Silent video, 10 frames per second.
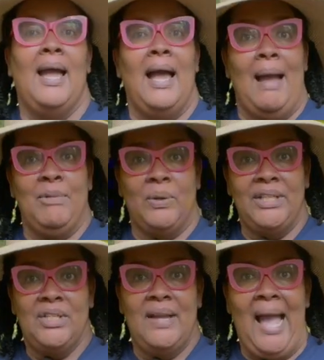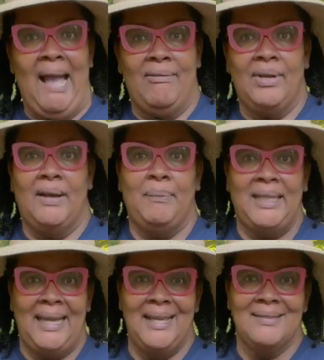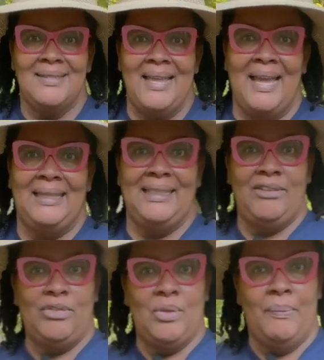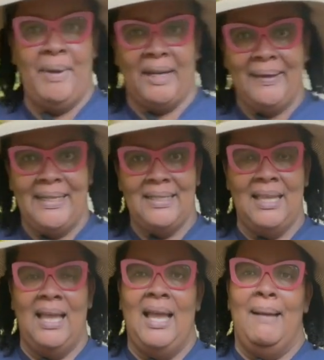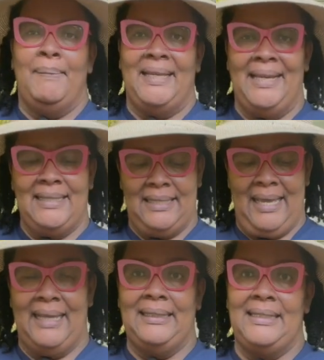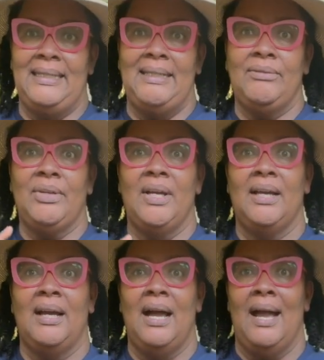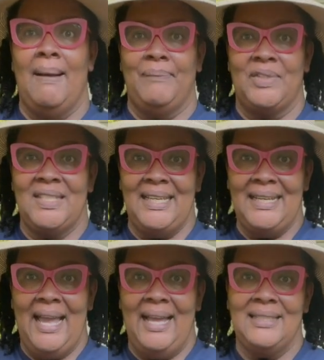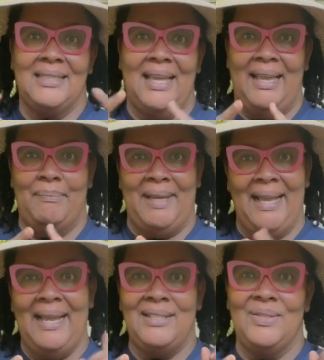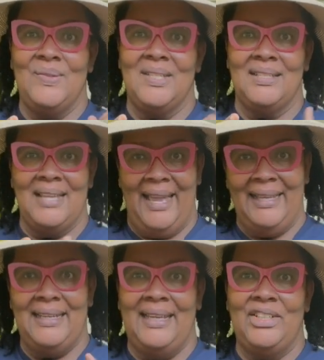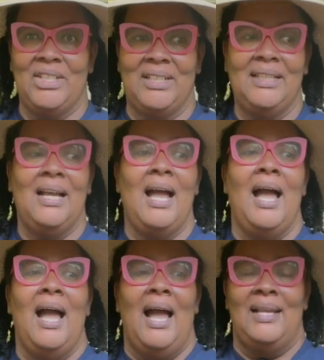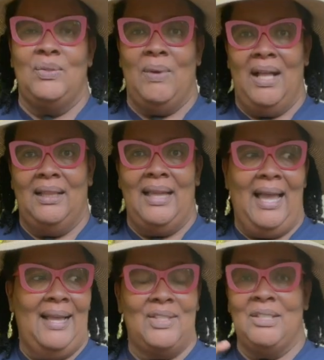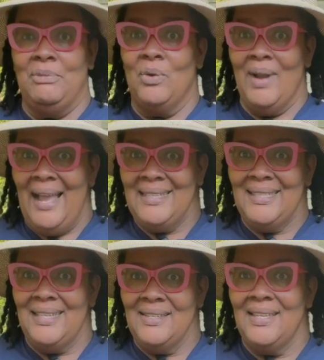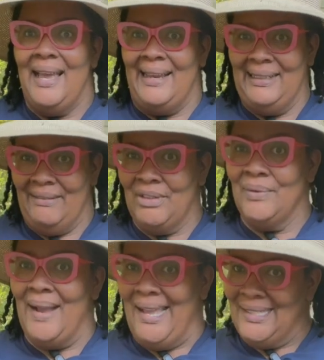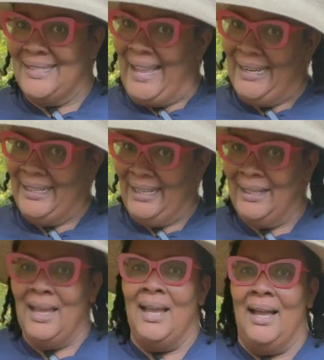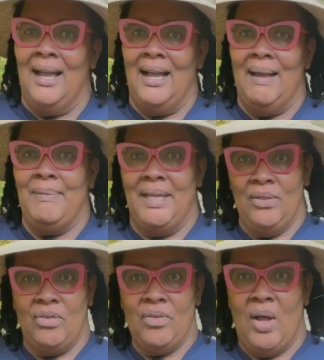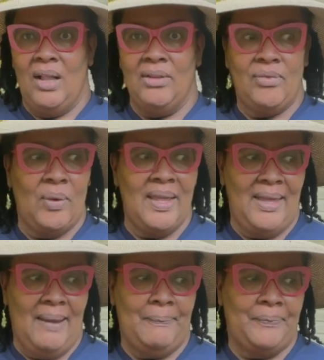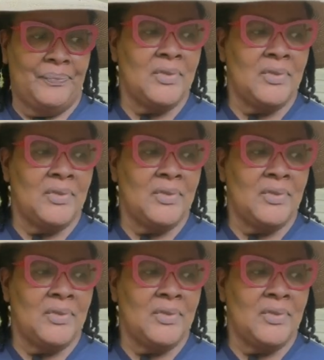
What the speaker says: I'm going to have plants that leave berries, plants that leave seed heads like black-eyed Susan, echinacea, as well as some grasses, and leave the grass standing in the fall for them.